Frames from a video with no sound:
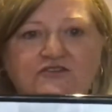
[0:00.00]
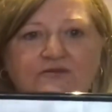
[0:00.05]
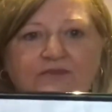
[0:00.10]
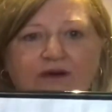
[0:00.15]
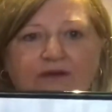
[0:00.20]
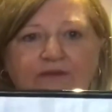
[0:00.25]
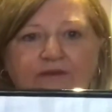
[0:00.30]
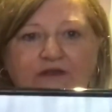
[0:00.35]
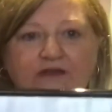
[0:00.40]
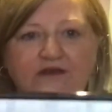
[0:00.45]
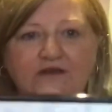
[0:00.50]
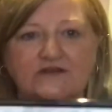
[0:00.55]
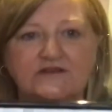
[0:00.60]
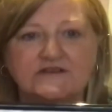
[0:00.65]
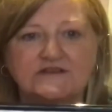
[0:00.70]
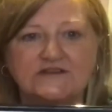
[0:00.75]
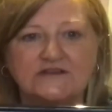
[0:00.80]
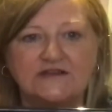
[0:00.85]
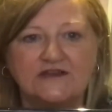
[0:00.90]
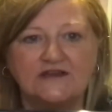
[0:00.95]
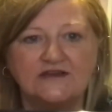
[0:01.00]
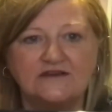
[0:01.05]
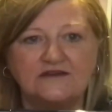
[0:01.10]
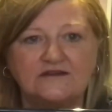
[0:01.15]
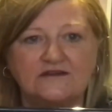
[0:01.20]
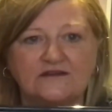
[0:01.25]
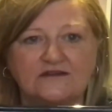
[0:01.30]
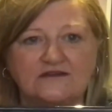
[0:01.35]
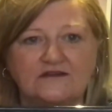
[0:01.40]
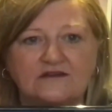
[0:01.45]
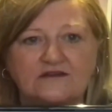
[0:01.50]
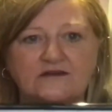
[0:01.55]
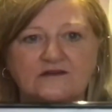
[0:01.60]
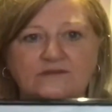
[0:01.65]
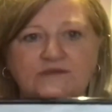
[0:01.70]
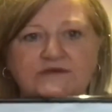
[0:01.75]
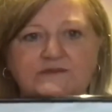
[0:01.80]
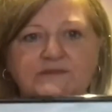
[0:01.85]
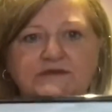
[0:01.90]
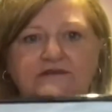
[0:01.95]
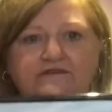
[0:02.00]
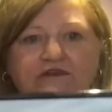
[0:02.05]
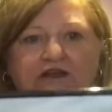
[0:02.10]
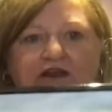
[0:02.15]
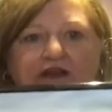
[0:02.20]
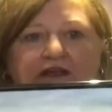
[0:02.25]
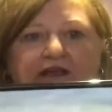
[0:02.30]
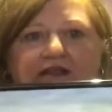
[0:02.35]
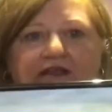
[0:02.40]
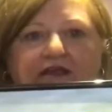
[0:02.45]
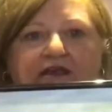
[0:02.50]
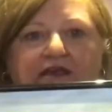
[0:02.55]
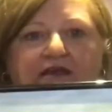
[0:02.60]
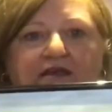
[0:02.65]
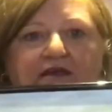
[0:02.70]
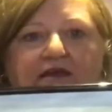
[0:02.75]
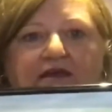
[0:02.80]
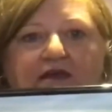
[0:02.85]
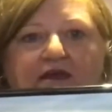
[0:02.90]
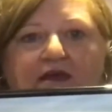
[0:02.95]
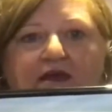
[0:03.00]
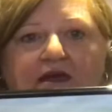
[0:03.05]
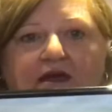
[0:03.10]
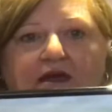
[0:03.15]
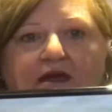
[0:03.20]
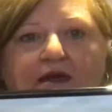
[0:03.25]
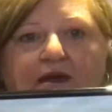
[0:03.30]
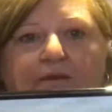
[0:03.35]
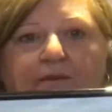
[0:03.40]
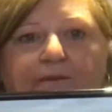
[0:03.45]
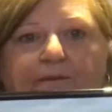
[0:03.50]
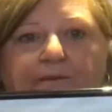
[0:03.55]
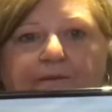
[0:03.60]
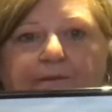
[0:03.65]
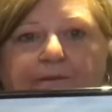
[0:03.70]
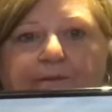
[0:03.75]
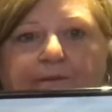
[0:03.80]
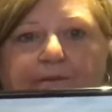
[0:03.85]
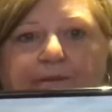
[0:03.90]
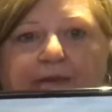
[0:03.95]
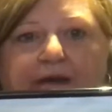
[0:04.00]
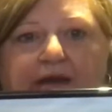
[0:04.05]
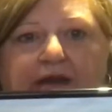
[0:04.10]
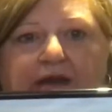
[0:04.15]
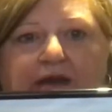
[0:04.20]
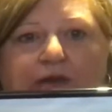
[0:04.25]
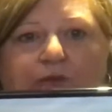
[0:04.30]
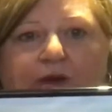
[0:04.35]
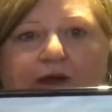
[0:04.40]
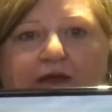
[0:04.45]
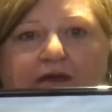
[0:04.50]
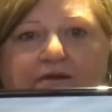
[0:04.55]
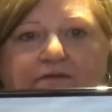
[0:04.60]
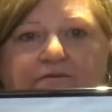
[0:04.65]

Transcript: I'm hoping you can see that. But a bit of a glare there. But anyway.